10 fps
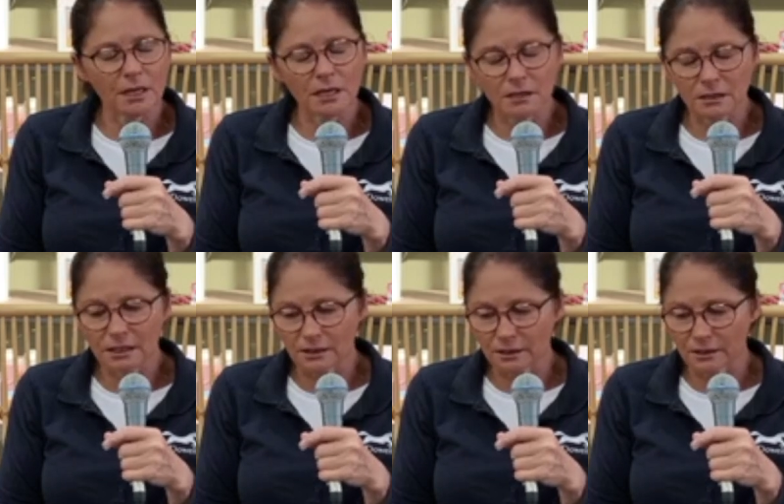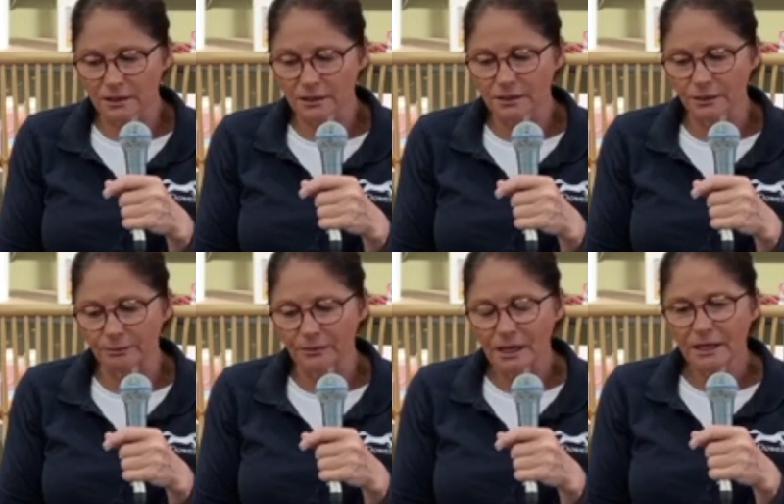in into the
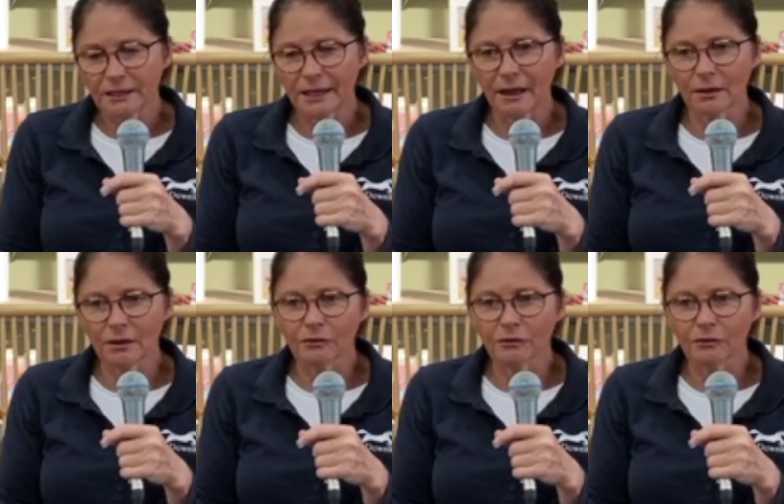system. Now,